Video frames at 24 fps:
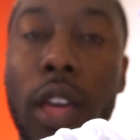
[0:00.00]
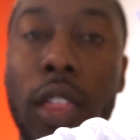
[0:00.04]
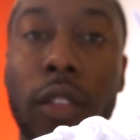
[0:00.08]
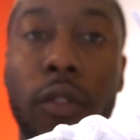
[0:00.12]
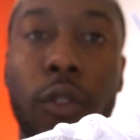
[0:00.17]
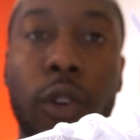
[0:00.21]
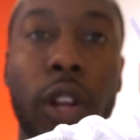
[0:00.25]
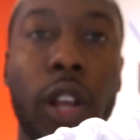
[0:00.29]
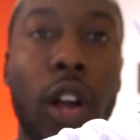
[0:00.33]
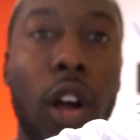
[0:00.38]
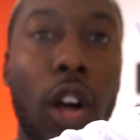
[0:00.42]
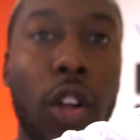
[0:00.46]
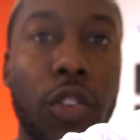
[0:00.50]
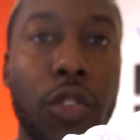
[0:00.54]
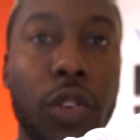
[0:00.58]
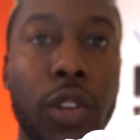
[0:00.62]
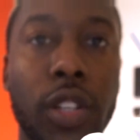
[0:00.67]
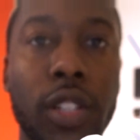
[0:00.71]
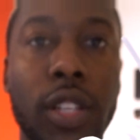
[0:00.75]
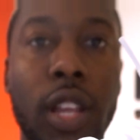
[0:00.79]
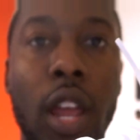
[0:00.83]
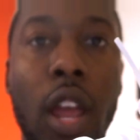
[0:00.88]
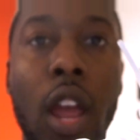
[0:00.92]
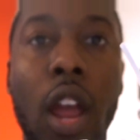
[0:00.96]
and the Freak
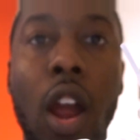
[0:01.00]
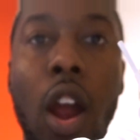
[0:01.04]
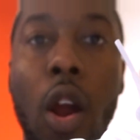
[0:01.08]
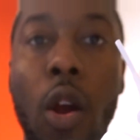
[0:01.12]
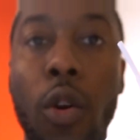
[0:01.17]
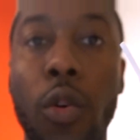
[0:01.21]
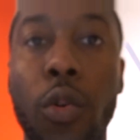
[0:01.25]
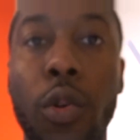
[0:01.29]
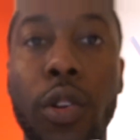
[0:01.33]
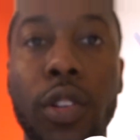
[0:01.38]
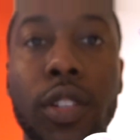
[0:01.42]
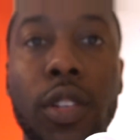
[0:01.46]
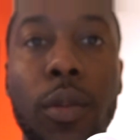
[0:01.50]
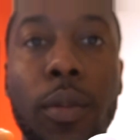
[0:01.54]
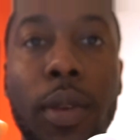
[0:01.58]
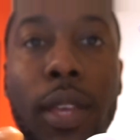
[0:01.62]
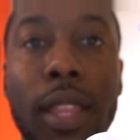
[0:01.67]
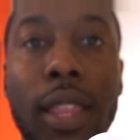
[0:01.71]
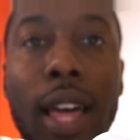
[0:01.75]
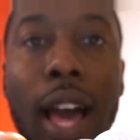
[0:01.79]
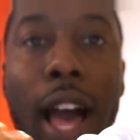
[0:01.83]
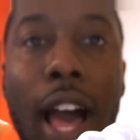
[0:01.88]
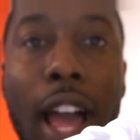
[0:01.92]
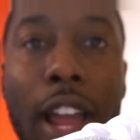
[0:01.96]
Ultras are going to be
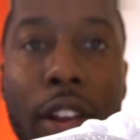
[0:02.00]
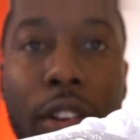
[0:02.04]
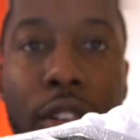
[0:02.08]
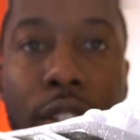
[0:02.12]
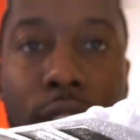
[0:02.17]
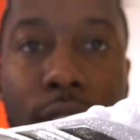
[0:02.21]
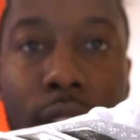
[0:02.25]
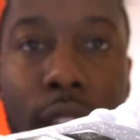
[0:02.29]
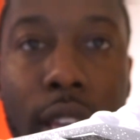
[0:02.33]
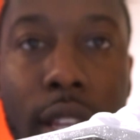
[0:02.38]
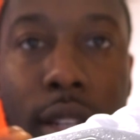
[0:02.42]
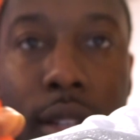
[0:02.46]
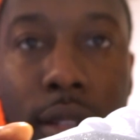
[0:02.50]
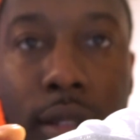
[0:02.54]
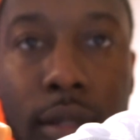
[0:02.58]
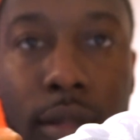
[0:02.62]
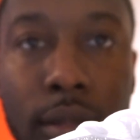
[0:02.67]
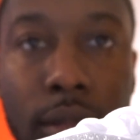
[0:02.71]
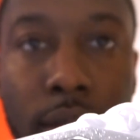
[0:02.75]
the iron skin